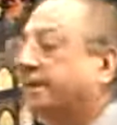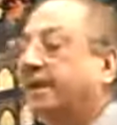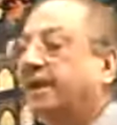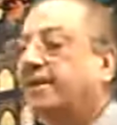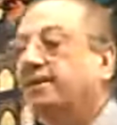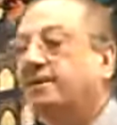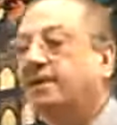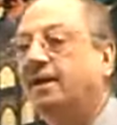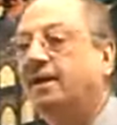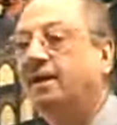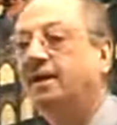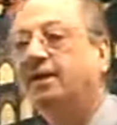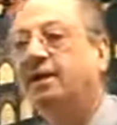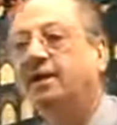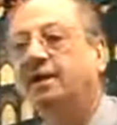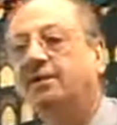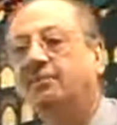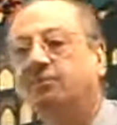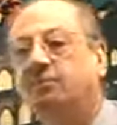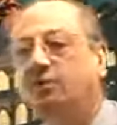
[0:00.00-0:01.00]
Inna
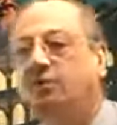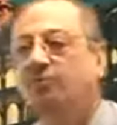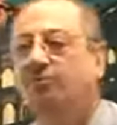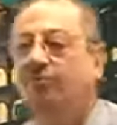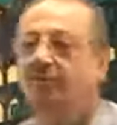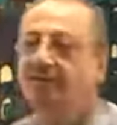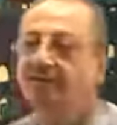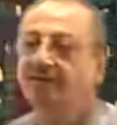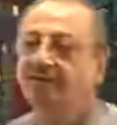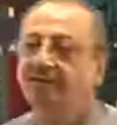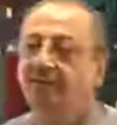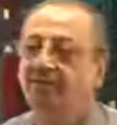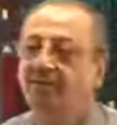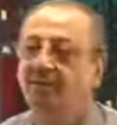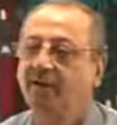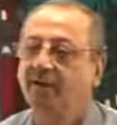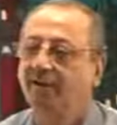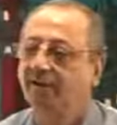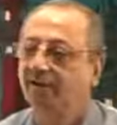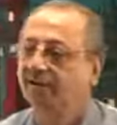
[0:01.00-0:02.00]
and put 14
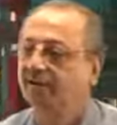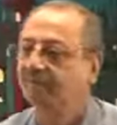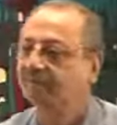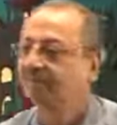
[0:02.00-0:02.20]
damair.